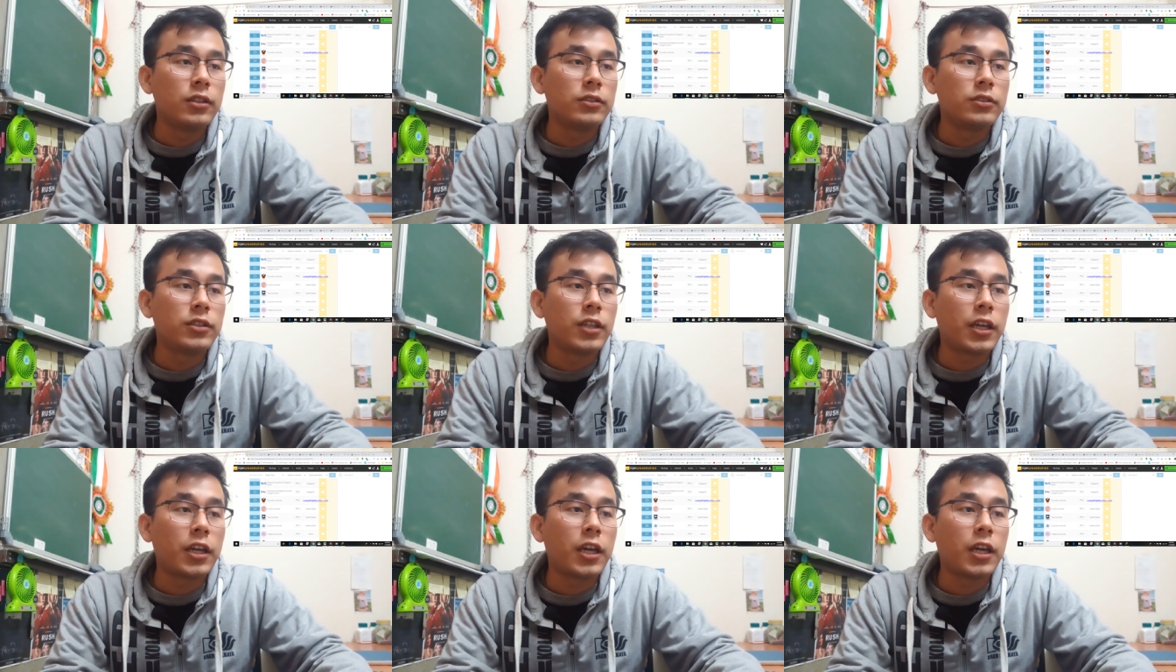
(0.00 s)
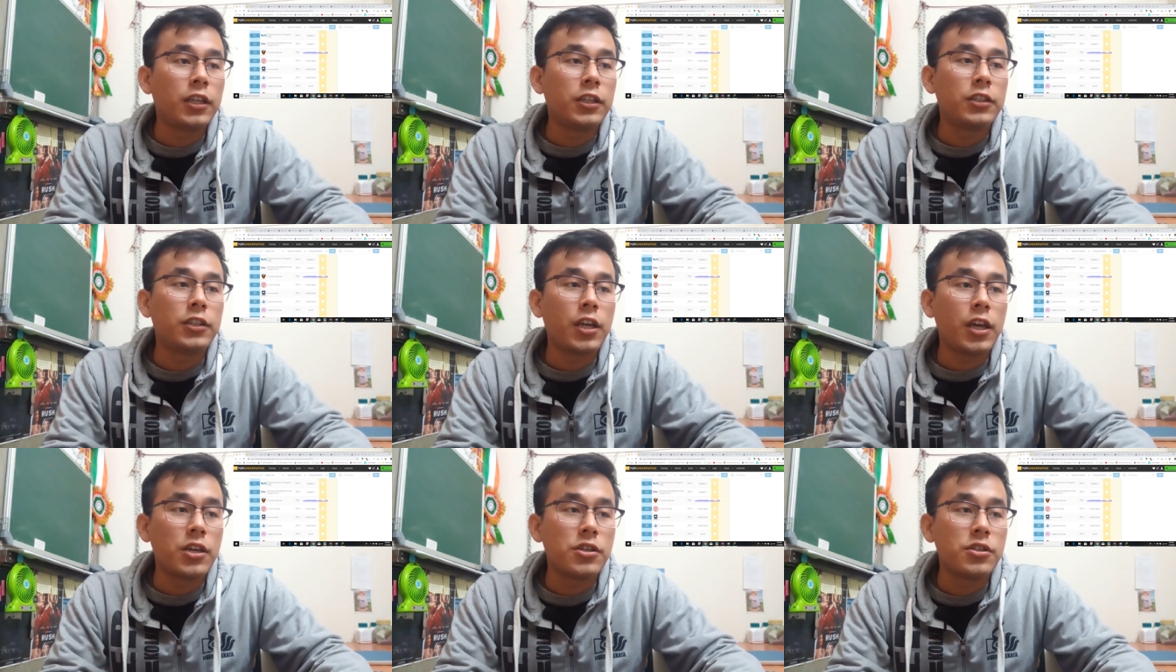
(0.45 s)
second
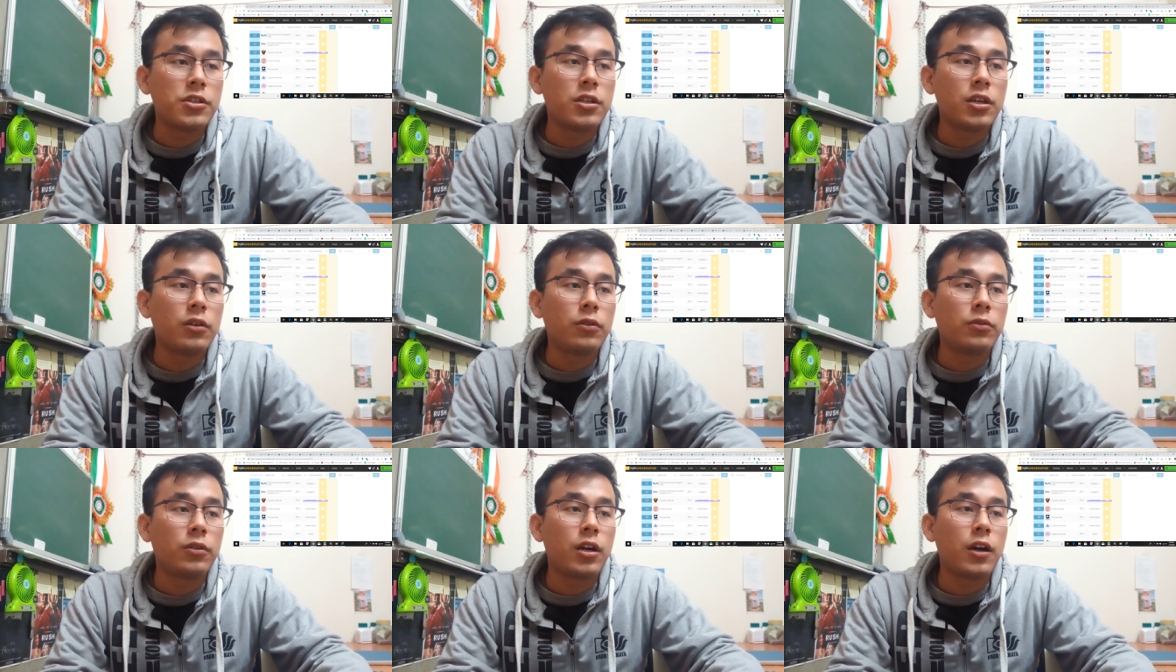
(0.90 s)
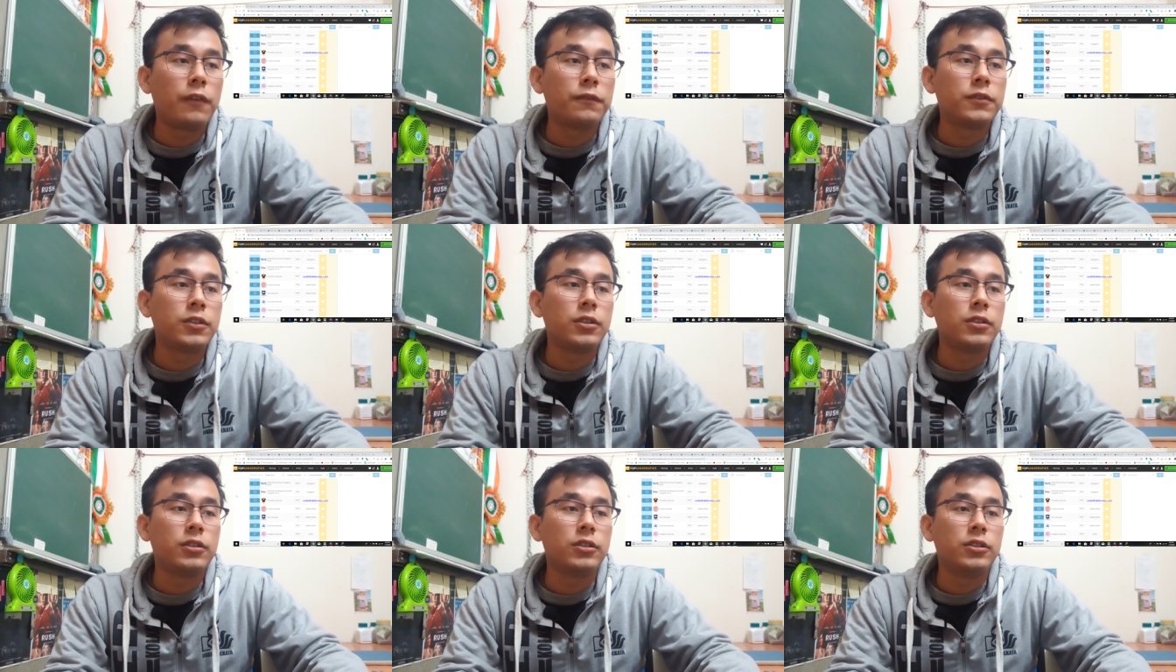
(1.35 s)
in Asia
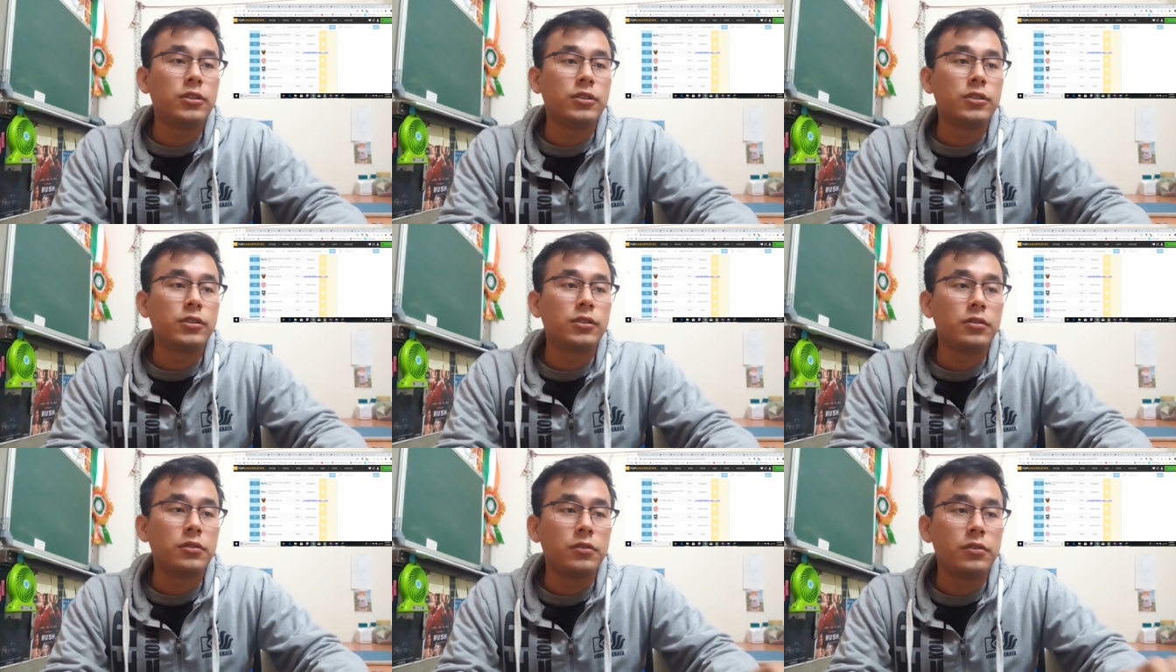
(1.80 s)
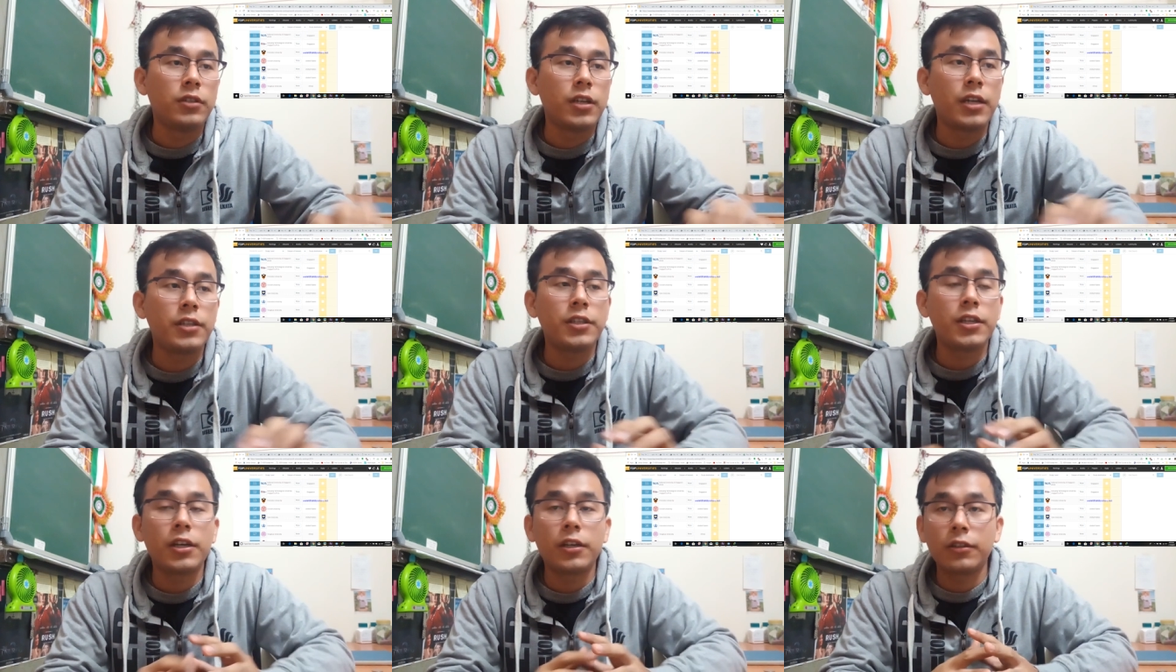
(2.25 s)
after this
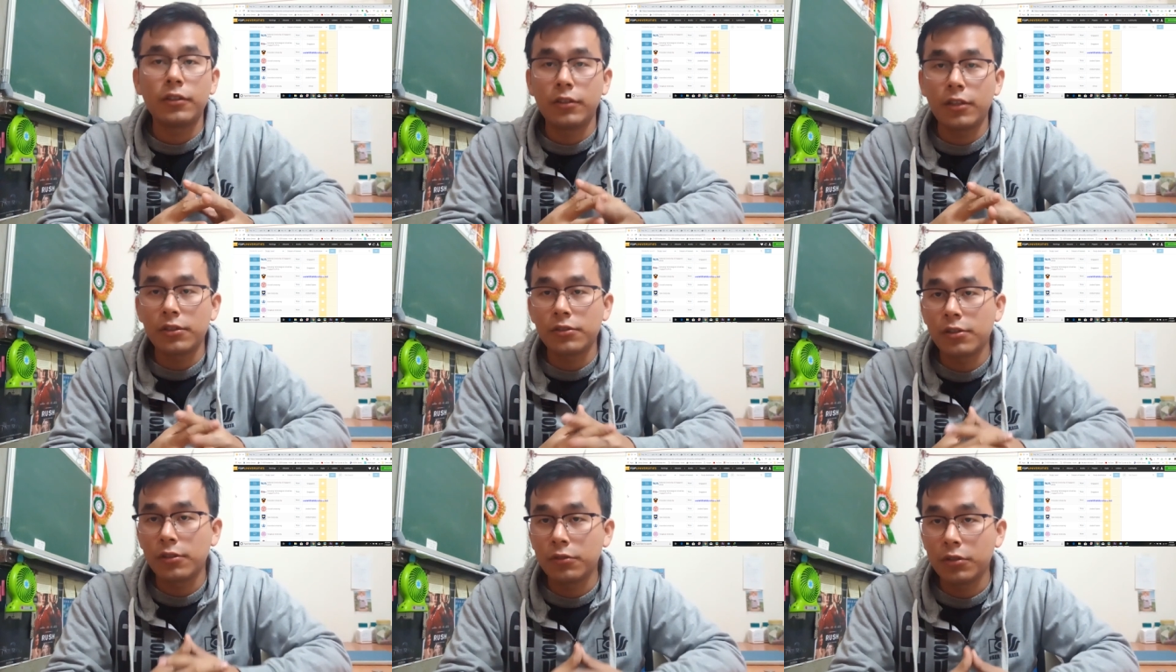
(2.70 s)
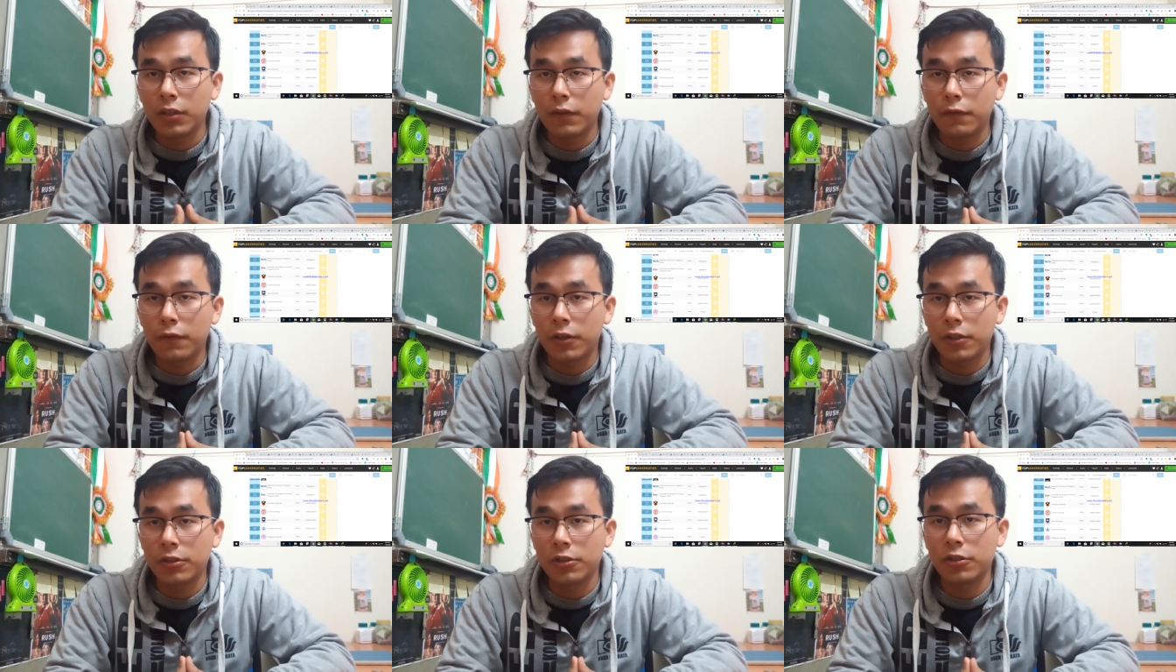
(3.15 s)
Nanyang National
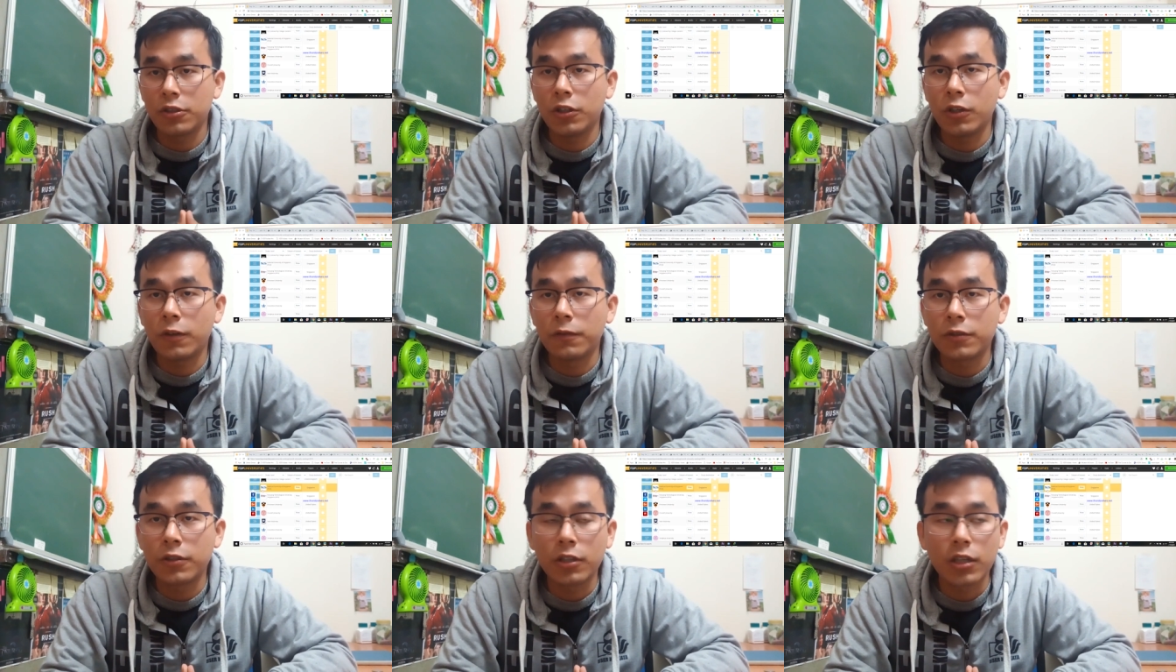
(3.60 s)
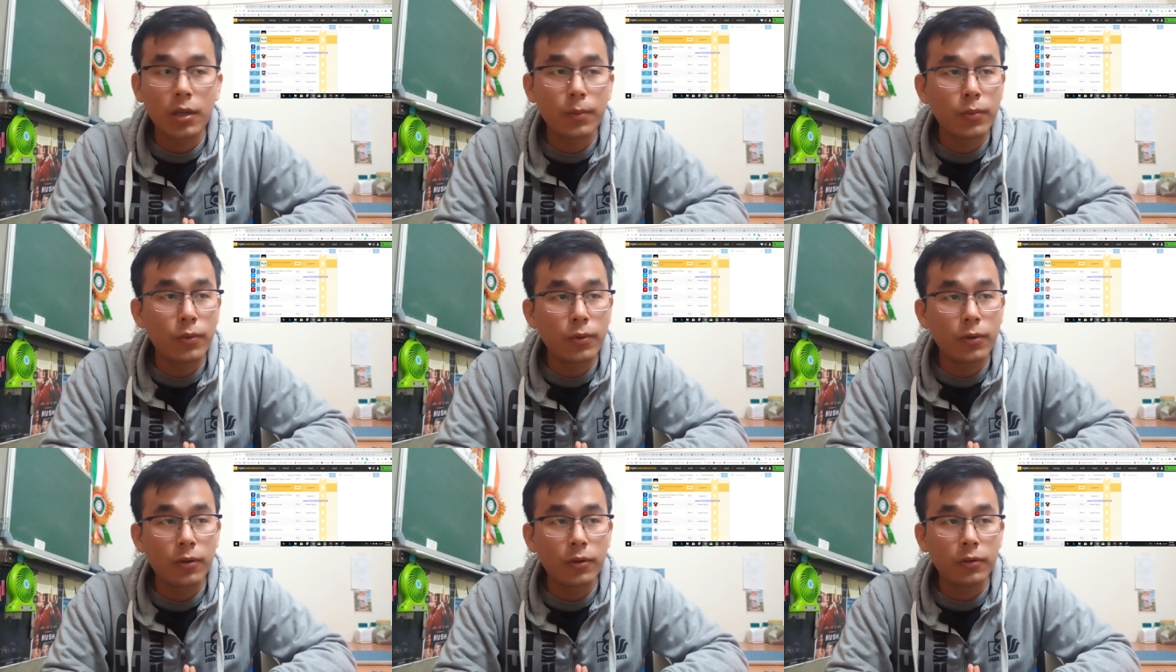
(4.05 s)
University of
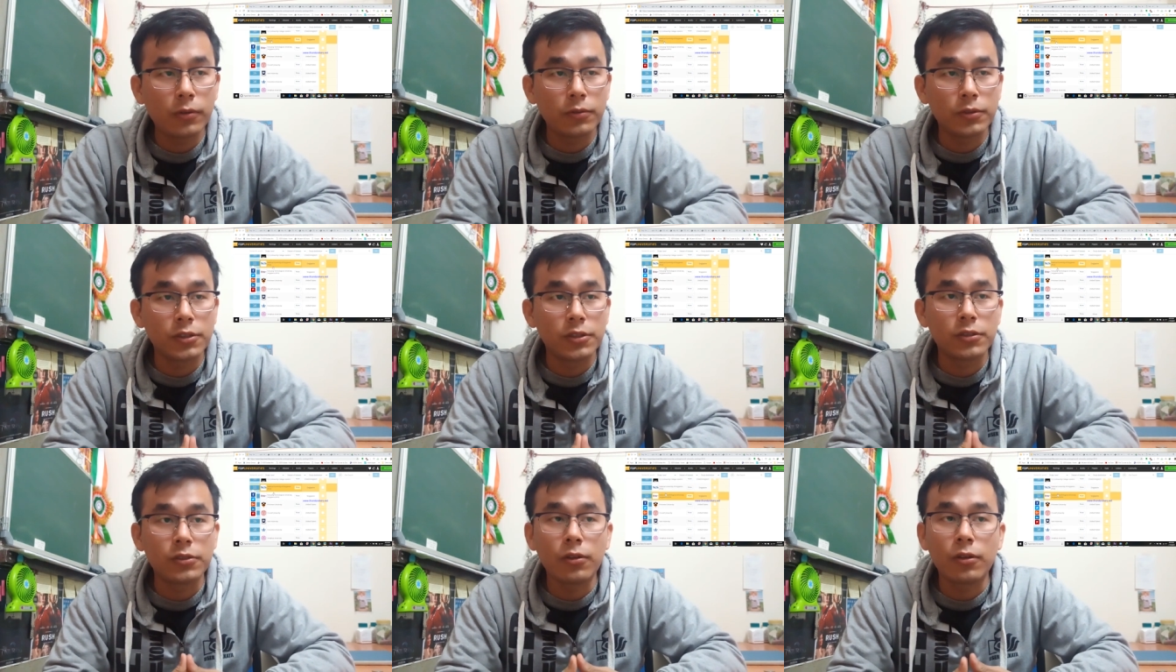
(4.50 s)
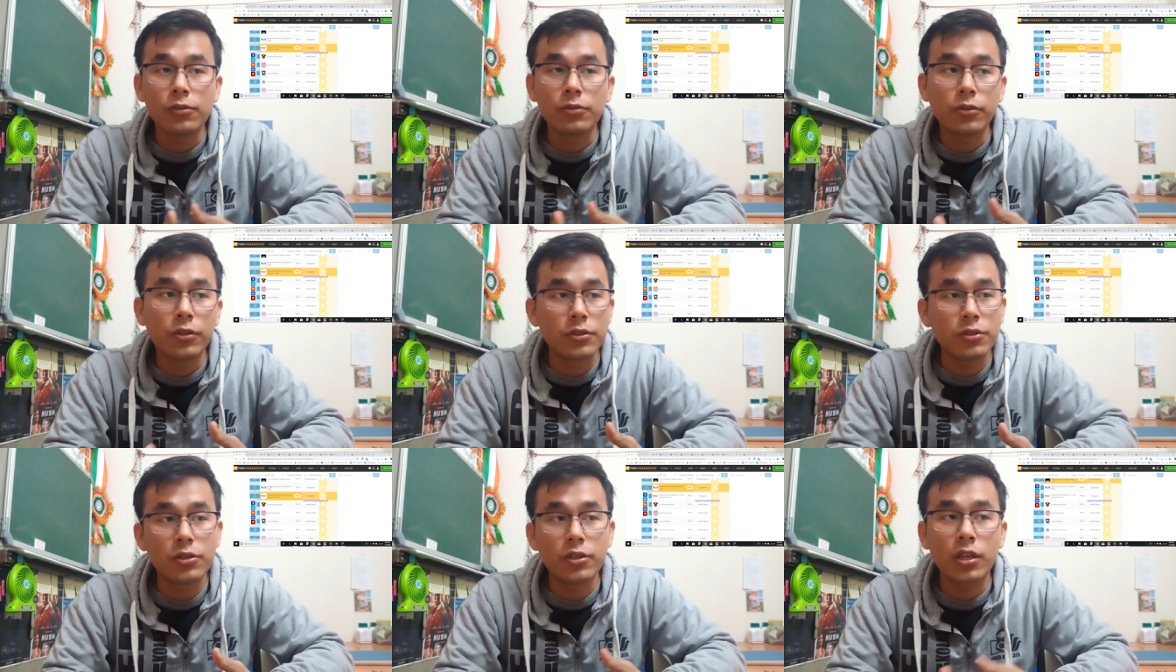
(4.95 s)
Singapore, which is
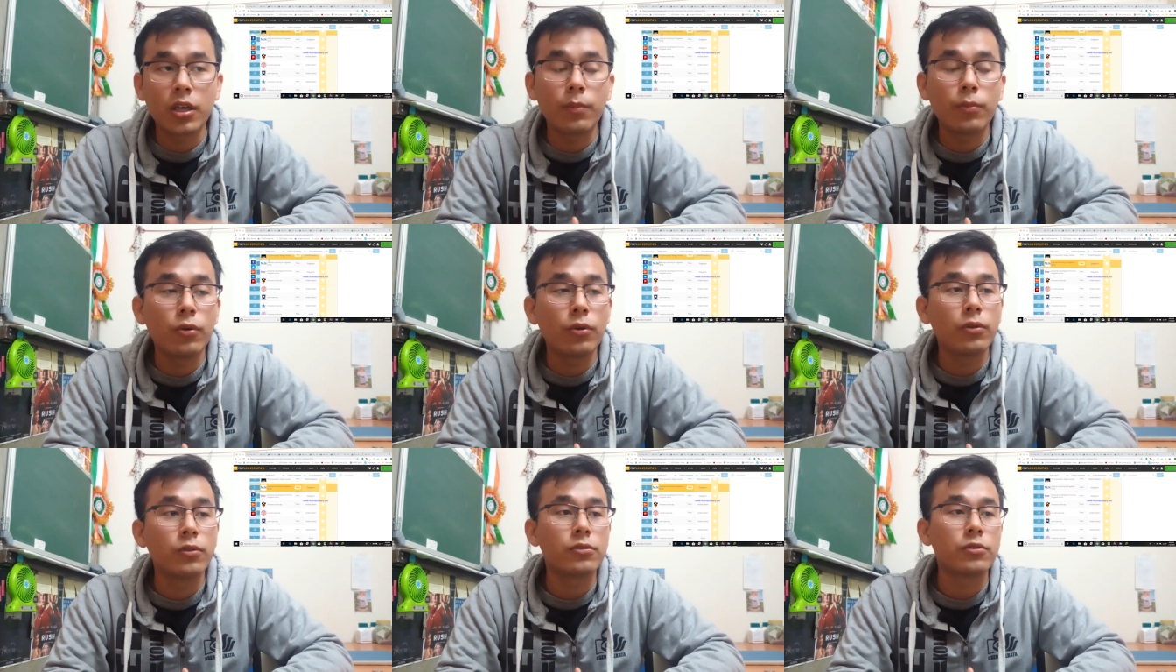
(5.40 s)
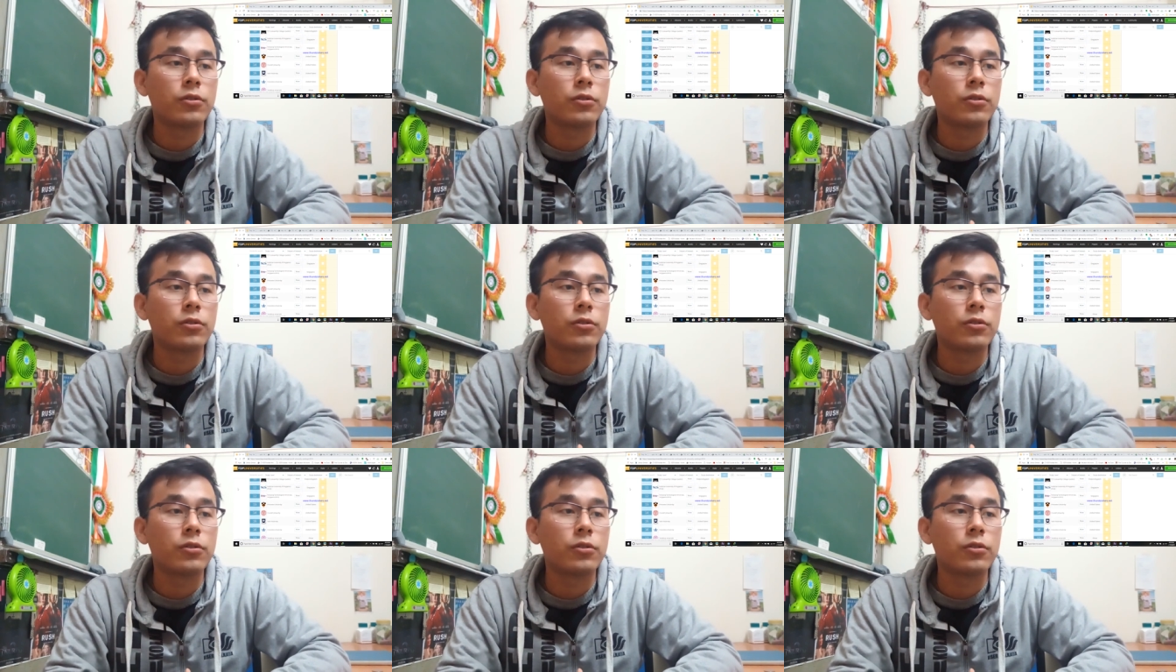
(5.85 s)
also in Singapore.